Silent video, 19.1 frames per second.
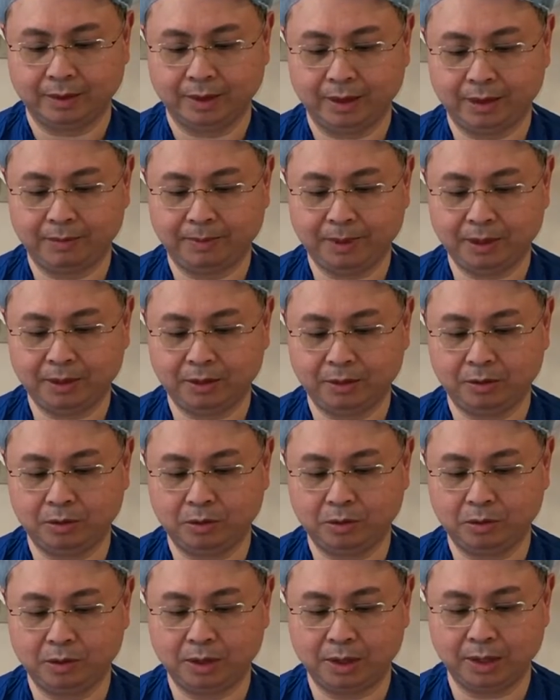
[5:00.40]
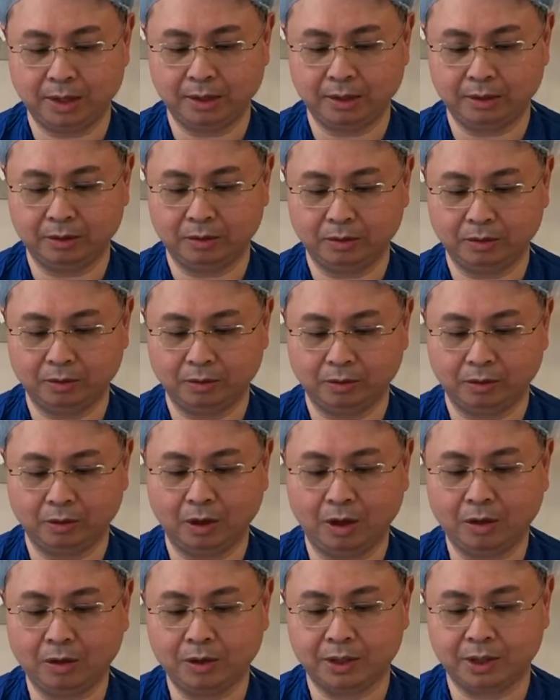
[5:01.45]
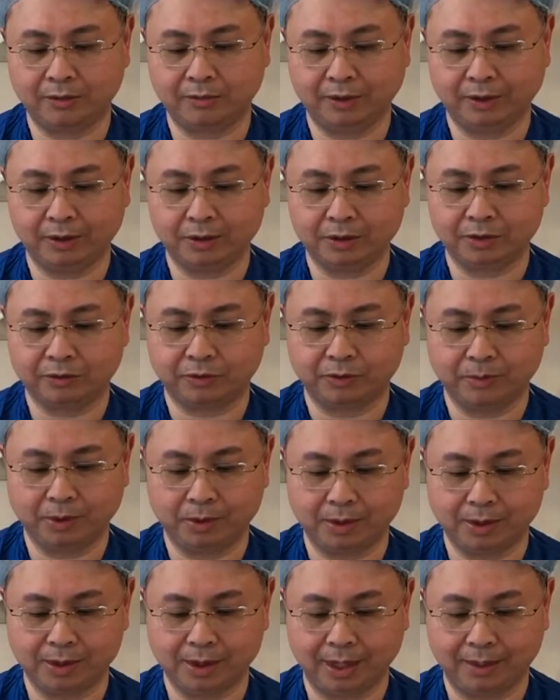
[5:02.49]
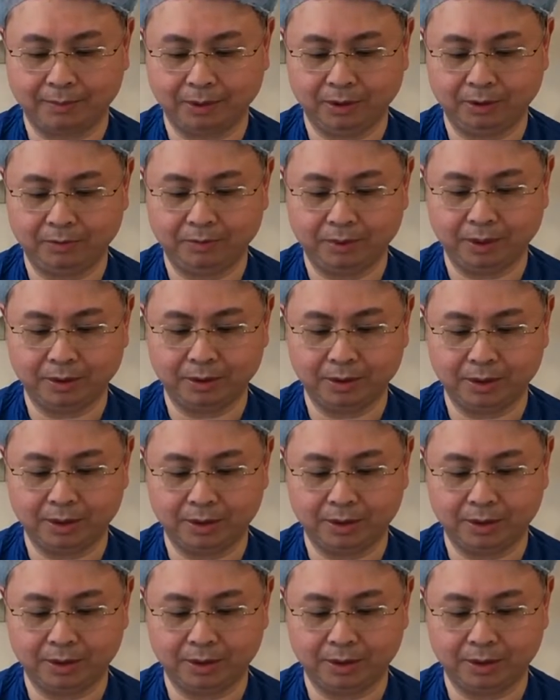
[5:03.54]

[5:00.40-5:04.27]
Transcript: It's best to use the longest fingers from your exam glove, because